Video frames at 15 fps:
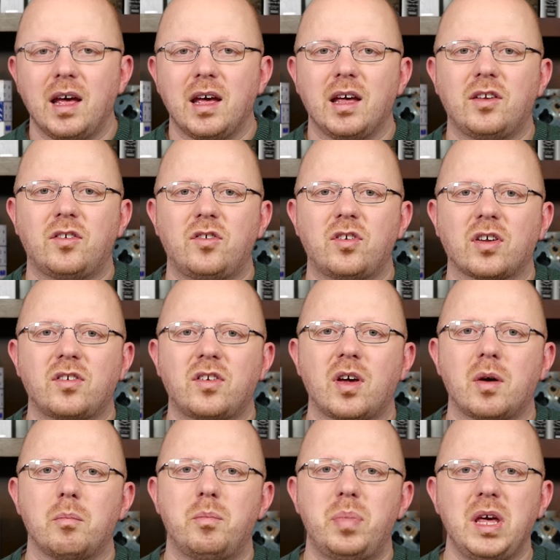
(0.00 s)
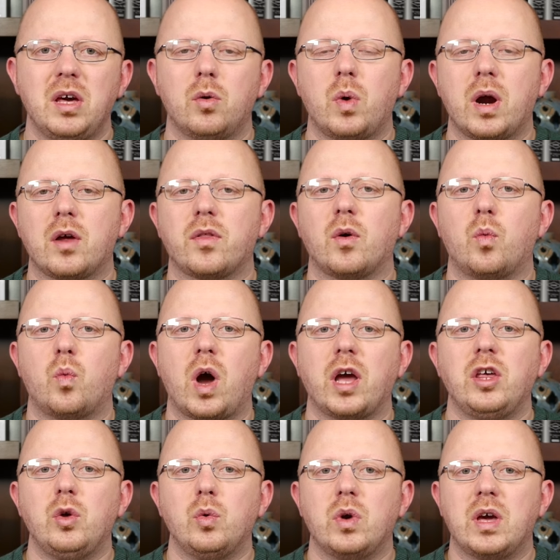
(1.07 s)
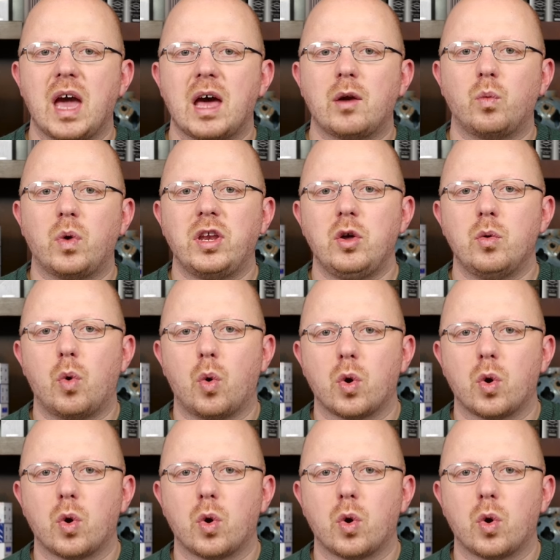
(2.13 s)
It's just uh, be aware that what you get when you